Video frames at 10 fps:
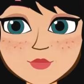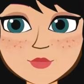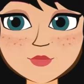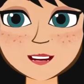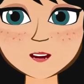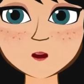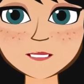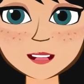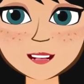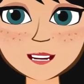My
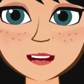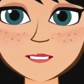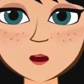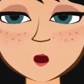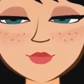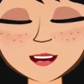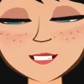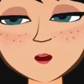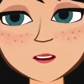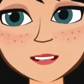friend Susie has
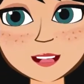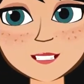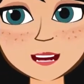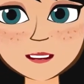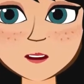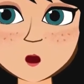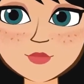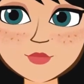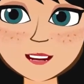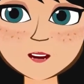the same
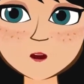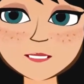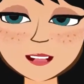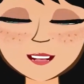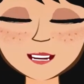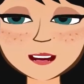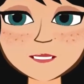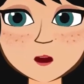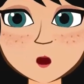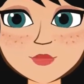exact sort of
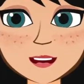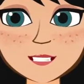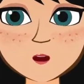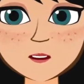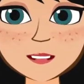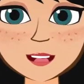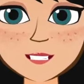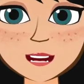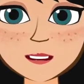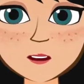relationship with her
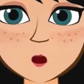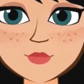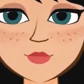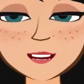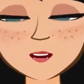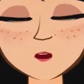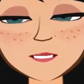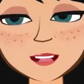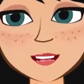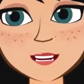mom. It
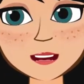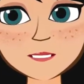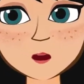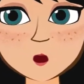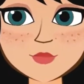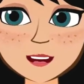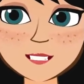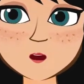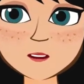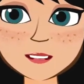baffles and
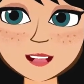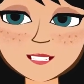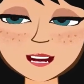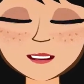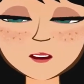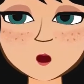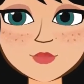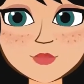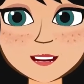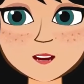fascinates me.
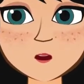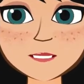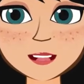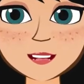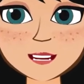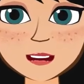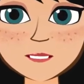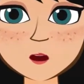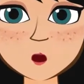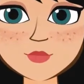They talk
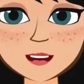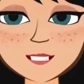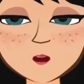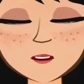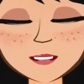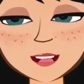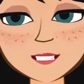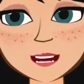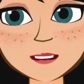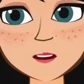every single
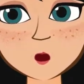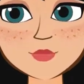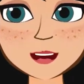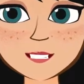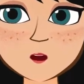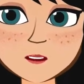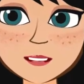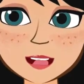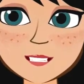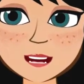day,
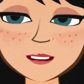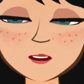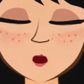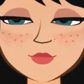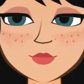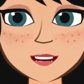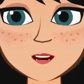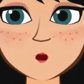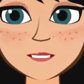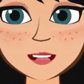sometimes more often,
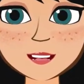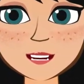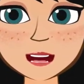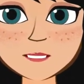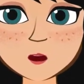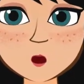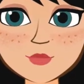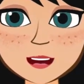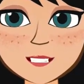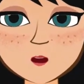and tell each
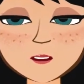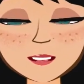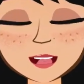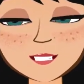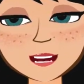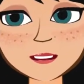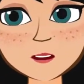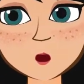other everything.